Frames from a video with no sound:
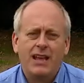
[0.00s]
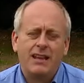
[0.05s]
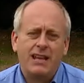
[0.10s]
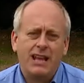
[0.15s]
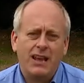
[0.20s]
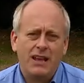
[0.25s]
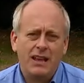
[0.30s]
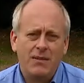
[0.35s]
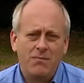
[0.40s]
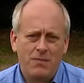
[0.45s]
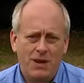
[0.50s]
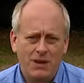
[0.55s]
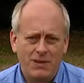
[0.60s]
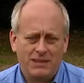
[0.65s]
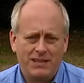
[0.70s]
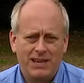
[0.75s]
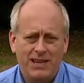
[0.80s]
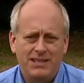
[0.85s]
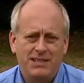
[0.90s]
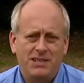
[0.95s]
Now, in
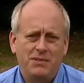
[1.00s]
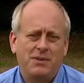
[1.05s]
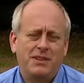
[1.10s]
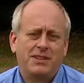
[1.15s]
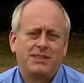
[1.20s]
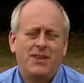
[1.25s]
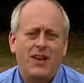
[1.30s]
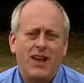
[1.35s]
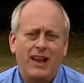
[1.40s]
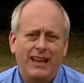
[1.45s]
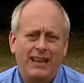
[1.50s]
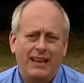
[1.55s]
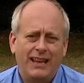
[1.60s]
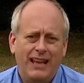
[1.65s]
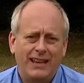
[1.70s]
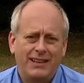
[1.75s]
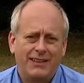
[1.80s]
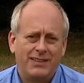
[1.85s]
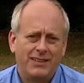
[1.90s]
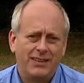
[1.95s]
most cases with a cycling
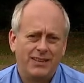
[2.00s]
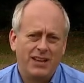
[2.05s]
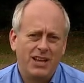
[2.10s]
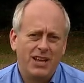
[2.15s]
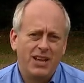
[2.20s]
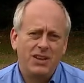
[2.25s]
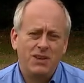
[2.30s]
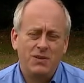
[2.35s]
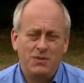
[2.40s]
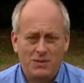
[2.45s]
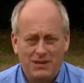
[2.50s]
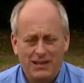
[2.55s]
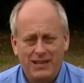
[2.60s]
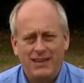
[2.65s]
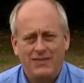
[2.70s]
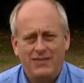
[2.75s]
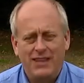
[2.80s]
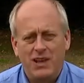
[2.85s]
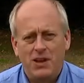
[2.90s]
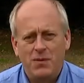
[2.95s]
accident, you would
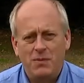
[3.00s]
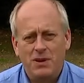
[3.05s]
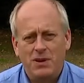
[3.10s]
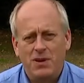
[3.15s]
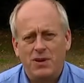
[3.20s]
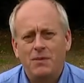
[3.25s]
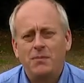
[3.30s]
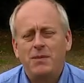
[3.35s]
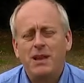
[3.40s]
leave the helmet on.